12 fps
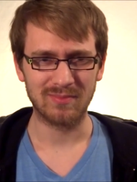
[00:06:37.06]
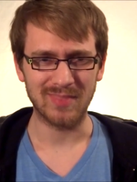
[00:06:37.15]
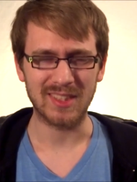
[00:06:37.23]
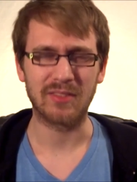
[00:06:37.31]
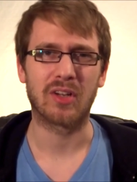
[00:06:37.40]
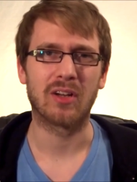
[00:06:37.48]

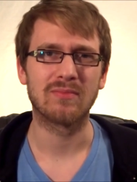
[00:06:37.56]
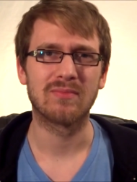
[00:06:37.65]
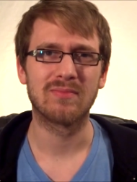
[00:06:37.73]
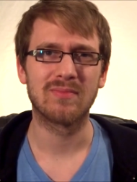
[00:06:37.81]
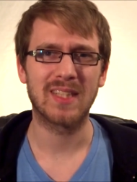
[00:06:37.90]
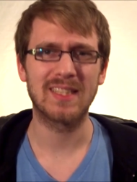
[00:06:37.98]
is difficult.
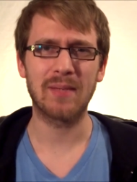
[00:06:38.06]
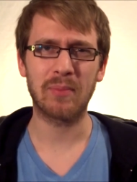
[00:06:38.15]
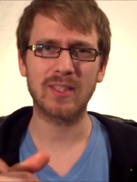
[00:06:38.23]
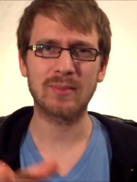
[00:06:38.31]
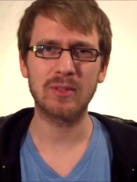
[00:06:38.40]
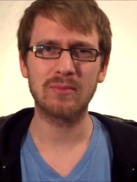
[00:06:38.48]
Is that
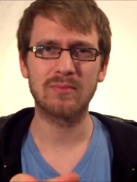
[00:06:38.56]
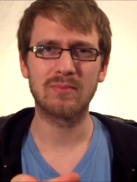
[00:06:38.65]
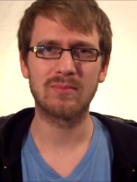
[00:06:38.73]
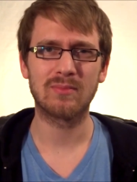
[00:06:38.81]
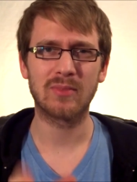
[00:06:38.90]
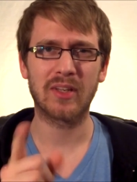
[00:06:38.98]
possible
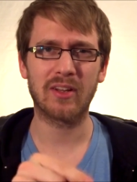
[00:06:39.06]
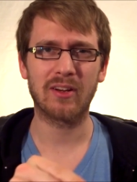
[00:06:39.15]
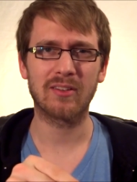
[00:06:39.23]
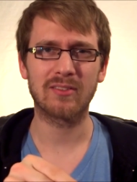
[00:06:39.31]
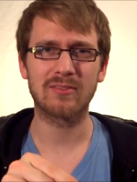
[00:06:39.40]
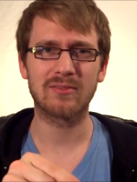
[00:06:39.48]
with
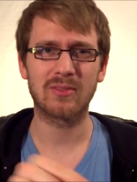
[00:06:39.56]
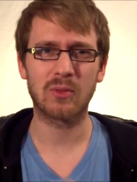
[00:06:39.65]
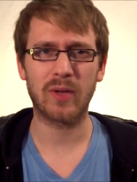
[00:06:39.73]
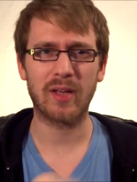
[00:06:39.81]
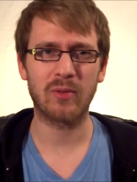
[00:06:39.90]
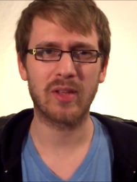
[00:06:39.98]
our the
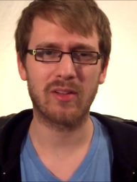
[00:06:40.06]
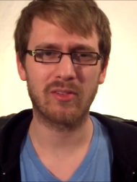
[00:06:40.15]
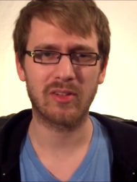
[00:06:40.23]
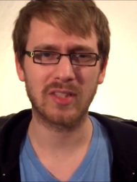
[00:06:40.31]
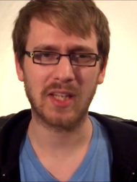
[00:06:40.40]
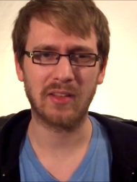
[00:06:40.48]
way we
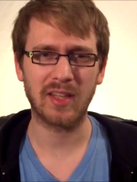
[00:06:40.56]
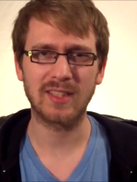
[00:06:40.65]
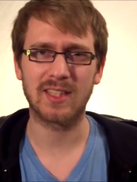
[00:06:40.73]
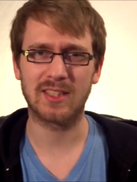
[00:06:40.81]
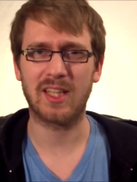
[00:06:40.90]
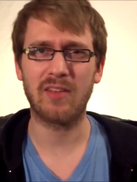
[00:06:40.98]
understand
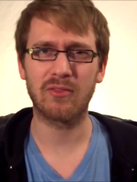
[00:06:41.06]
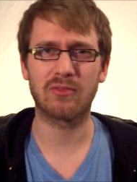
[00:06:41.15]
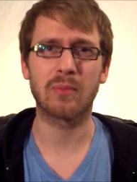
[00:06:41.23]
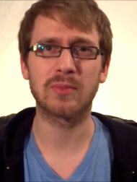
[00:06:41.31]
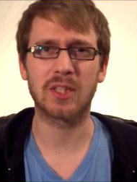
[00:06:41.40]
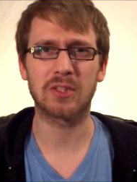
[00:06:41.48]
things? That even
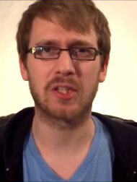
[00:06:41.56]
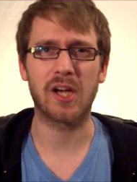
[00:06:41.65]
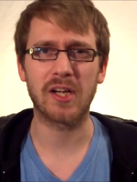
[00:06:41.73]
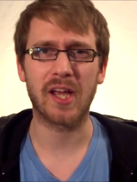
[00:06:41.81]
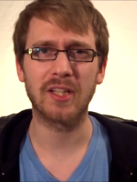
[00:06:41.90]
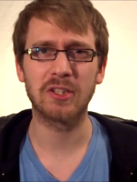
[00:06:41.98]
from such a
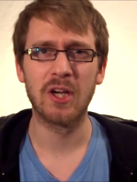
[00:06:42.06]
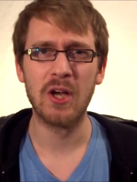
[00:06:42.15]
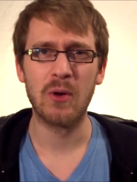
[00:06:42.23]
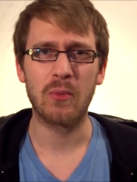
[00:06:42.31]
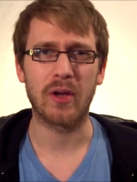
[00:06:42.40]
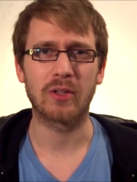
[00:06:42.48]
young age,
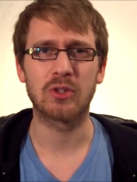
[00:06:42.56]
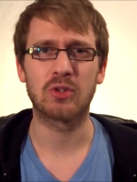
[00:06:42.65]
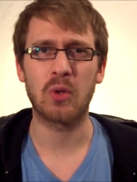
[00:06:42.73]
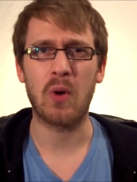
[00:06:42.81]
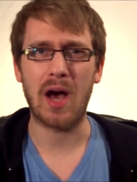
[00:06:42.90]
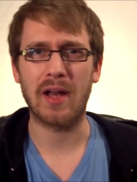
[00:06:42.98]
we are just
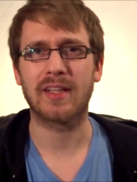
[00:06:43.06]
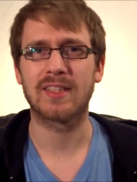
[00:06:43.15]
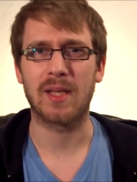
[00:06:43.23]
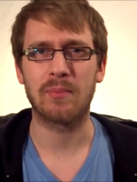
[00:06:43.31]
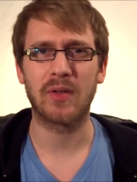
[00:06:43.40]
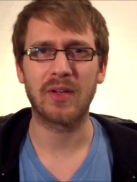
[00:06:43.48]
so
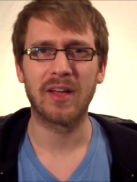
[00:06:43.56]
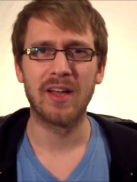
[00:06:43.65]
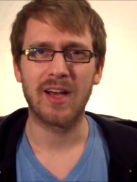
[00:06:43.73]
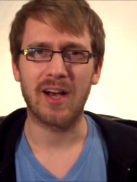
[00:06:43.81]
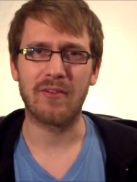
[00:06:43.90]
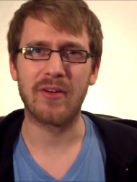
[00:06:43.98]
unaccepting of